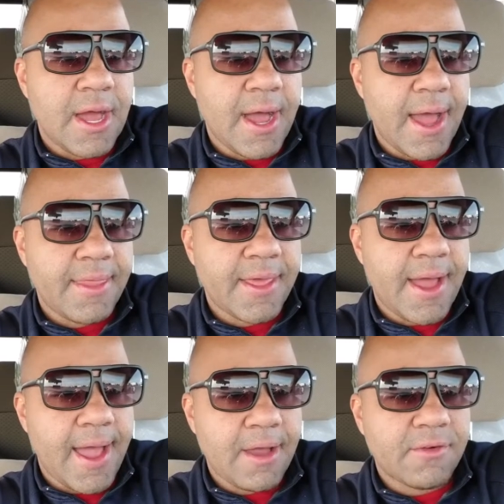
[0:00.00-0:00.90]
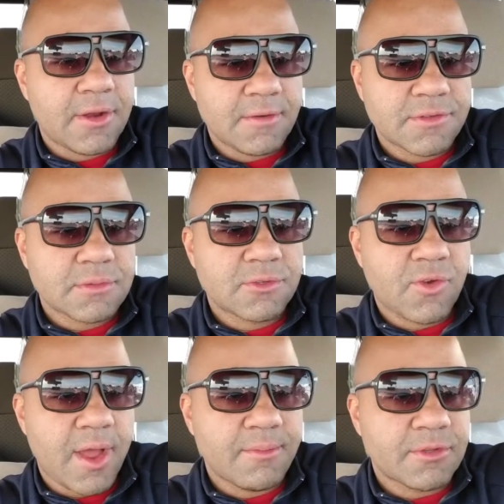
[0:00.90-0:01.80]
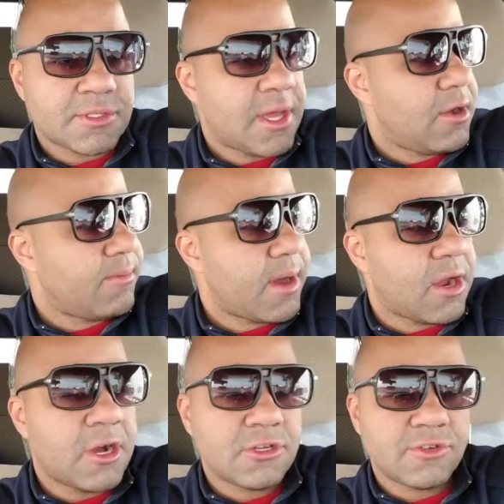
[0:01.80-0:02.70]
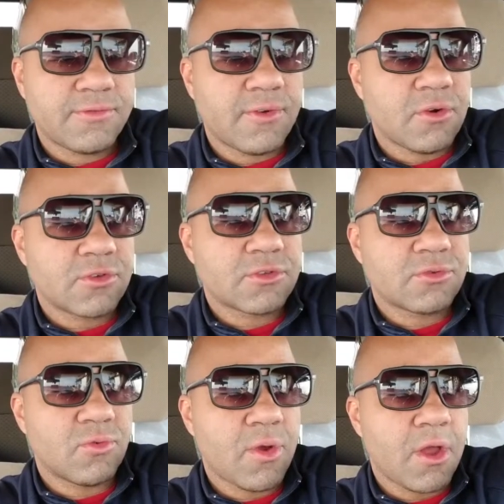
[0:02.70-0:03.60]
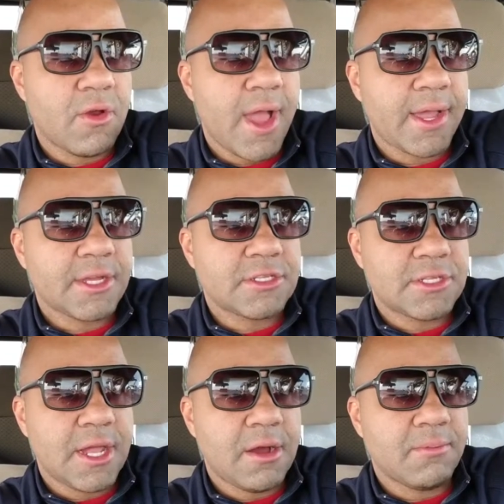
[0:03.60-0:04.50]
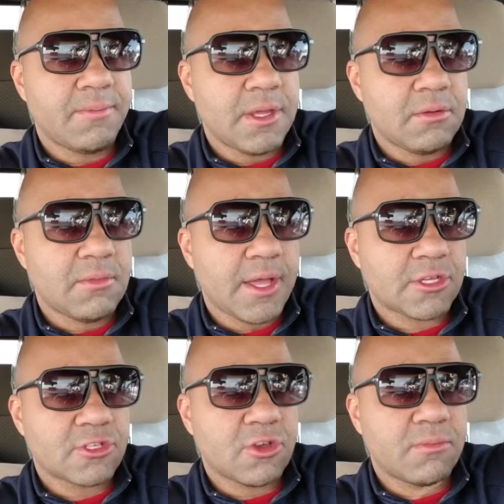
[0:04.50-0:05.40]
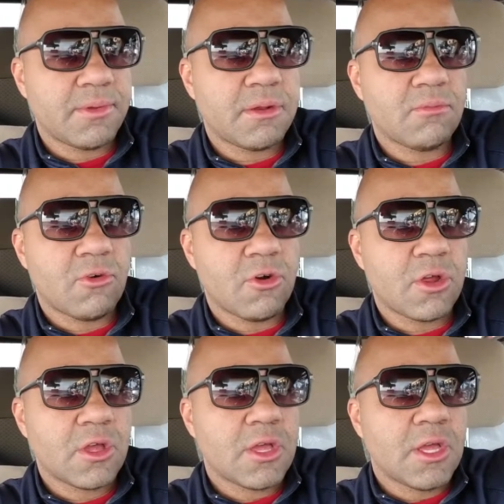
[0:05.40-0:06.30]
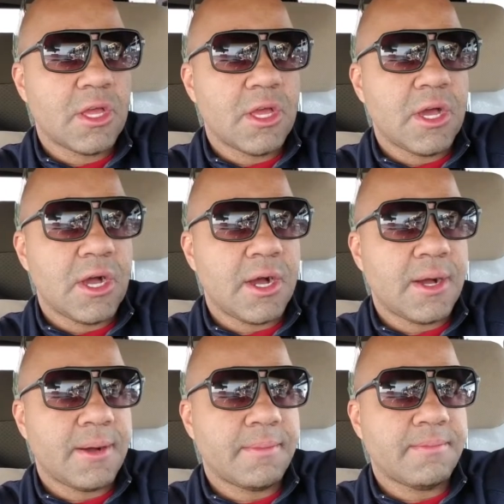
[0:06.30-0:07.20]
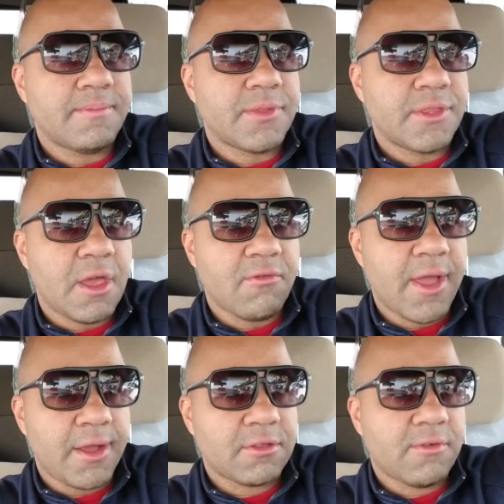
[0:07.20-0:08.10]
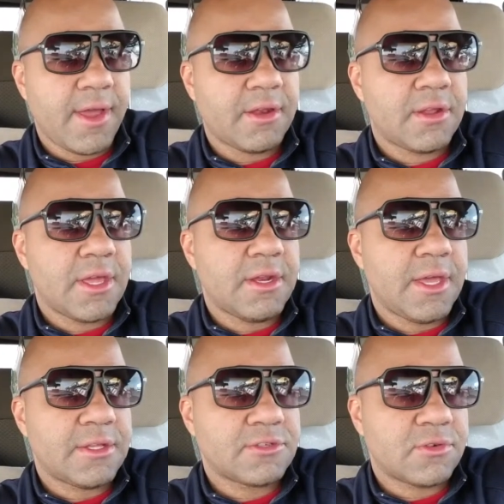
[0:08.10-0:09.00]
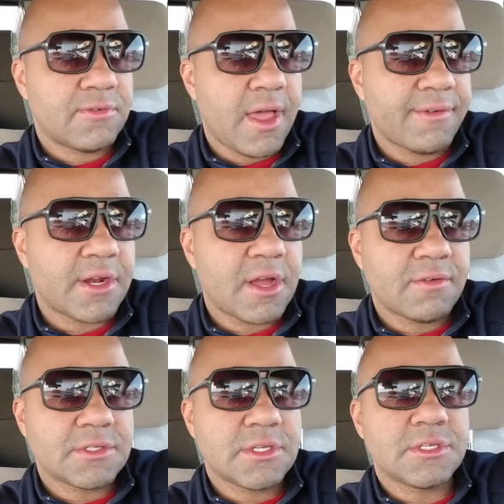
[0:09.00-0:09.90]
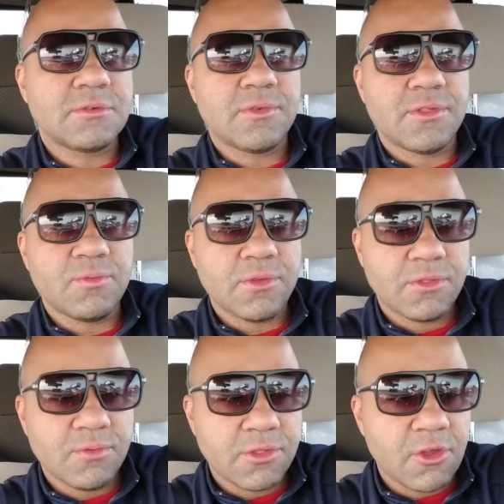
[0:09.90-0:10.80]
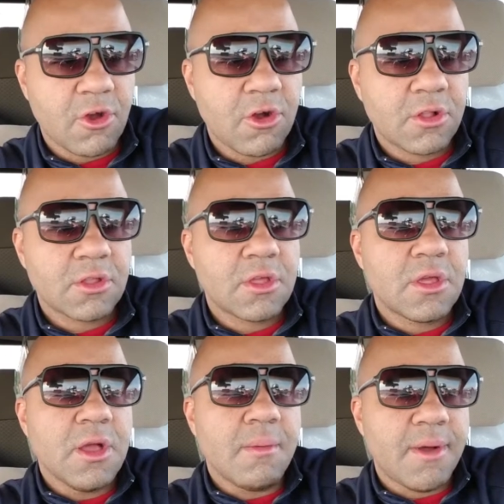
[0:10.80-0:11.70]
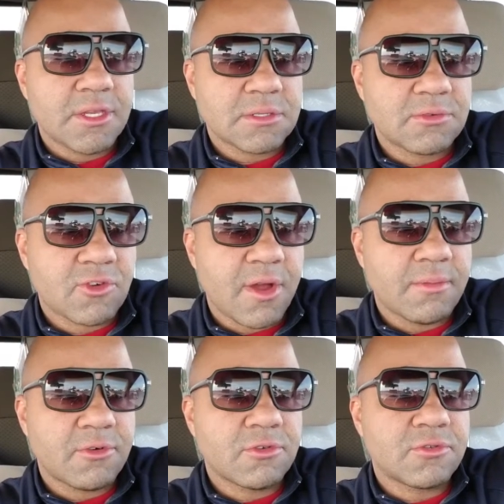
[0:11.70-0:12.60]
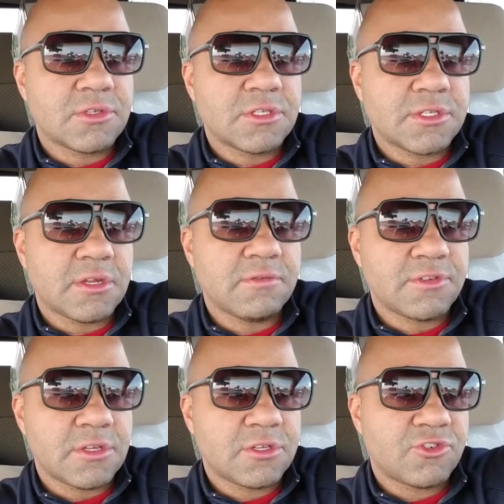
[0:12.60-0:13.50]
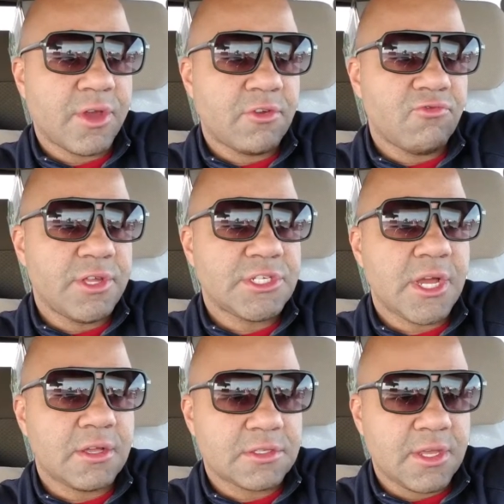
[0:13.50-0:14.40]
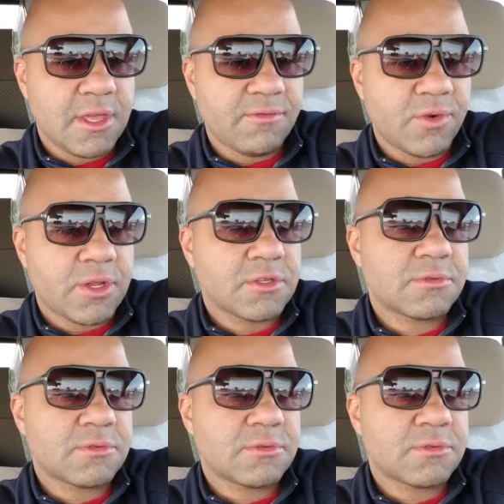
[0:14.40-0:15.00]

I have enough subscribers now, about 100 folks, where I can start being more direct, right? And sort of having a conversation with y'all, my subscribers, instead of just trying to reach out to everyone else.